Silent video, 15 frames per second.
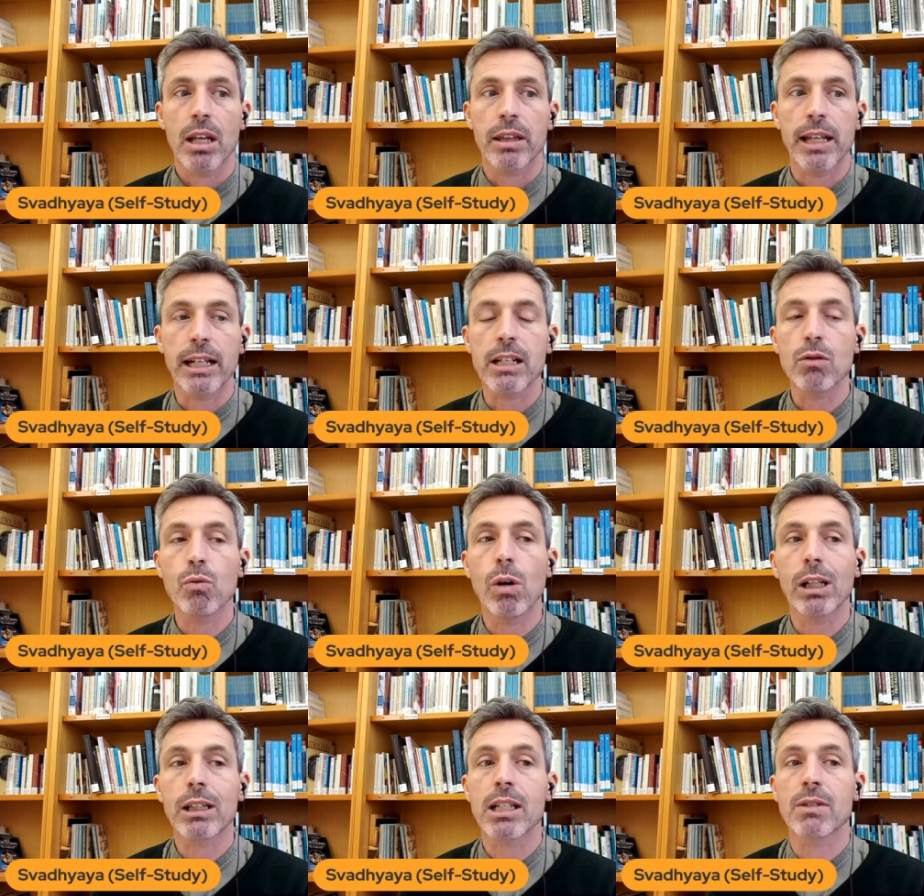That is
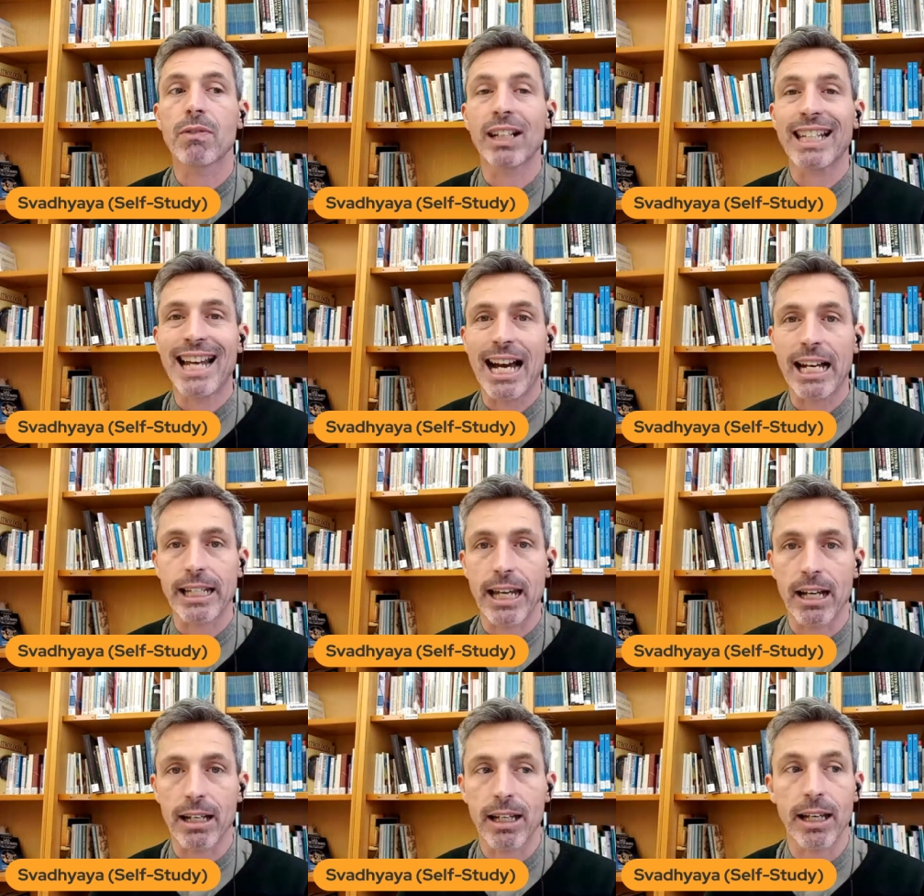what
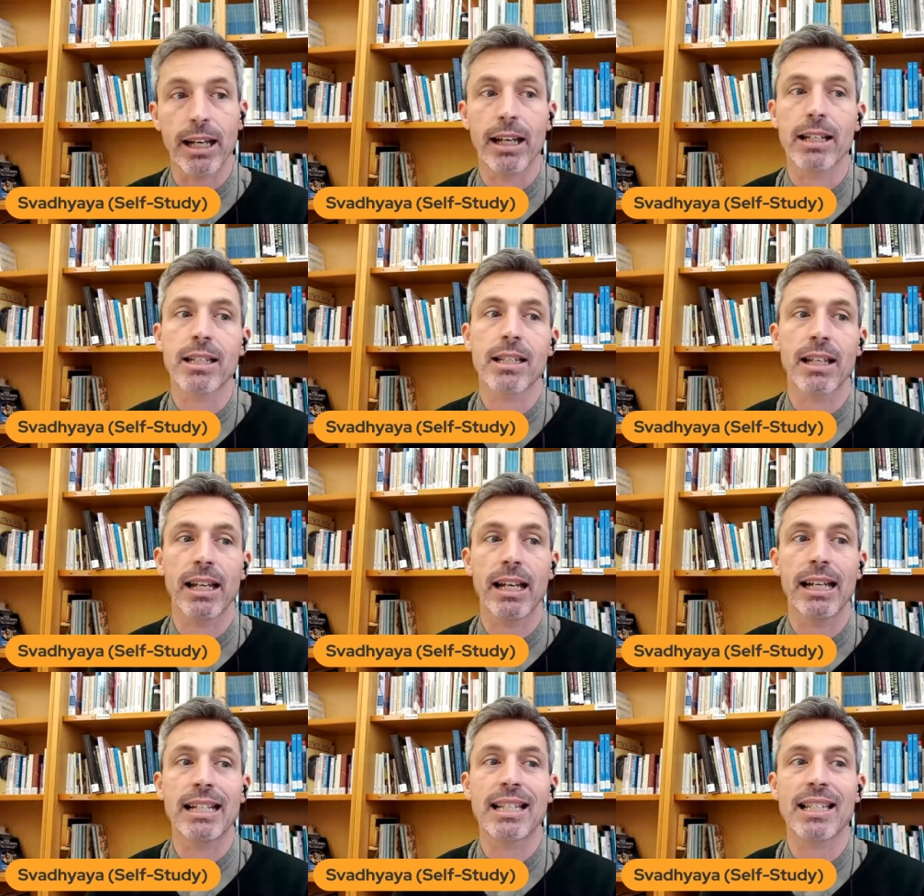Svadhyaya is,
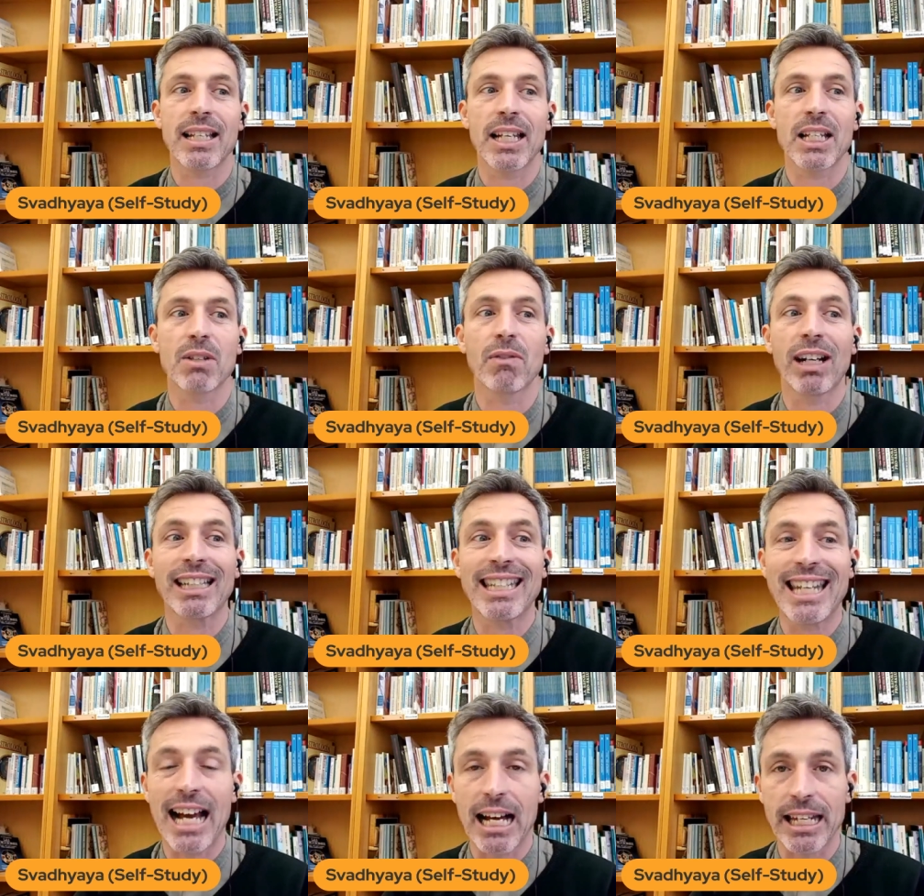is, is
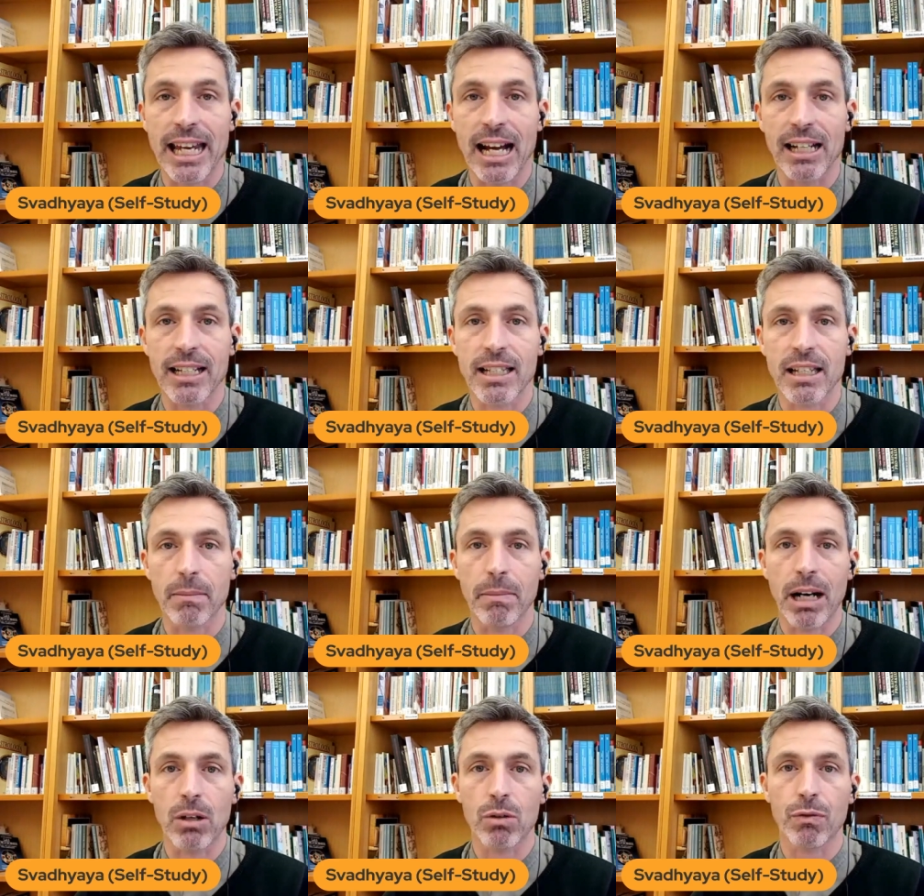Svadhyaya is
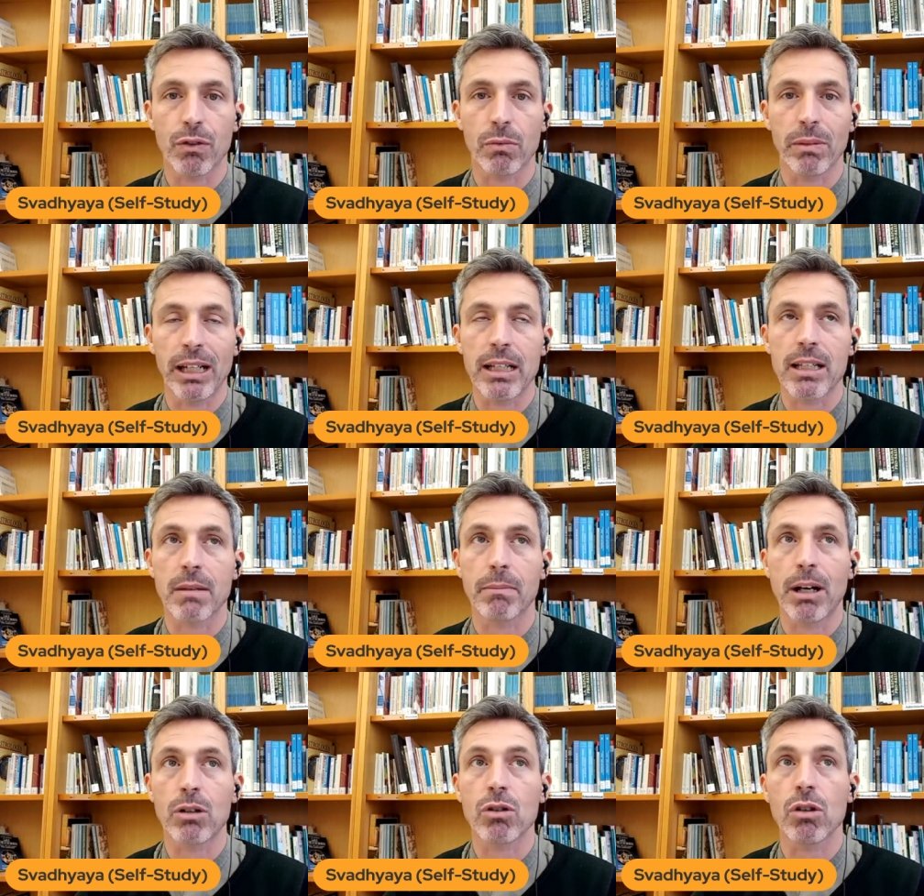about for me. It's
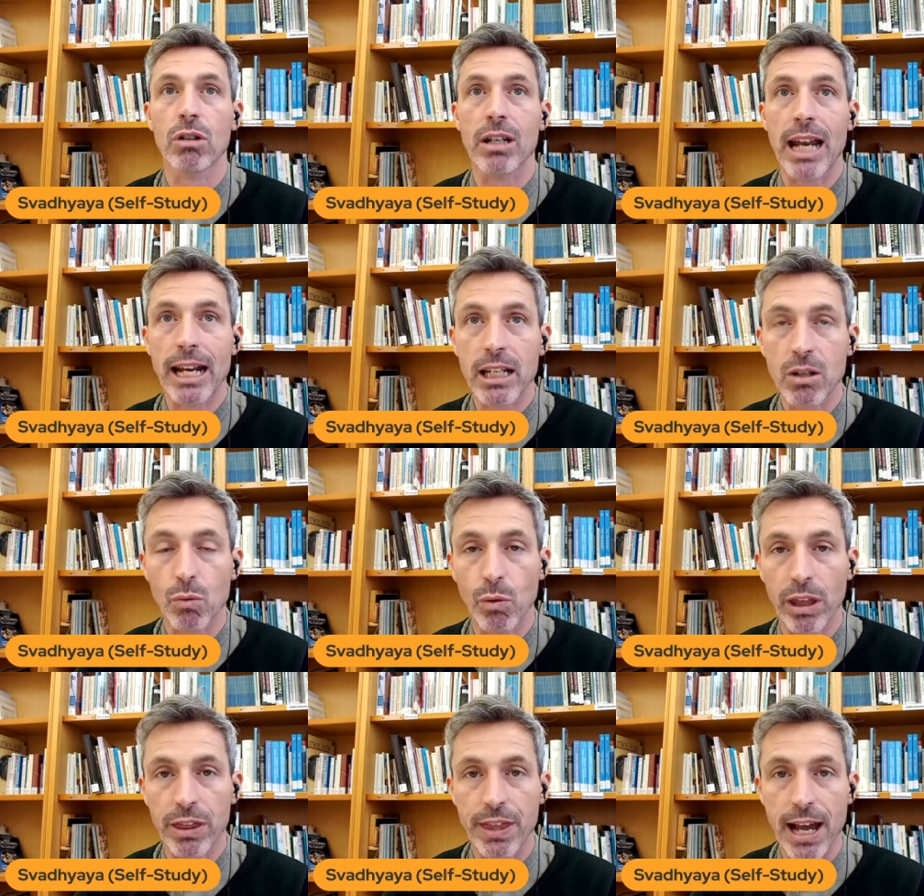about connecting
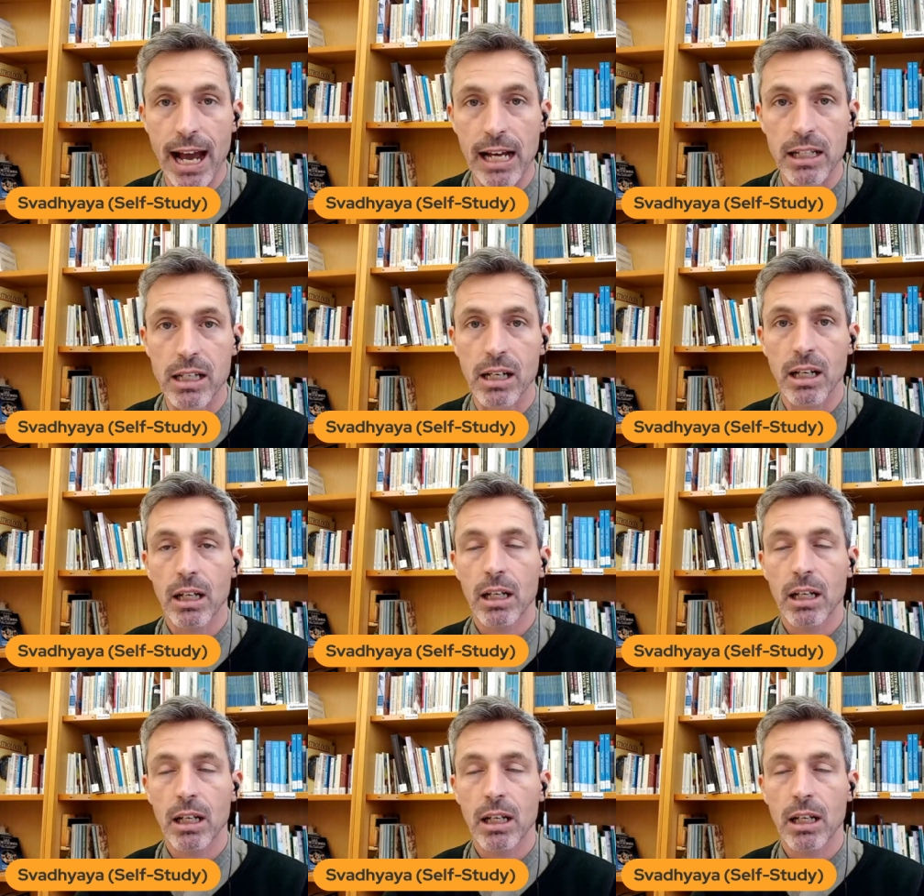with that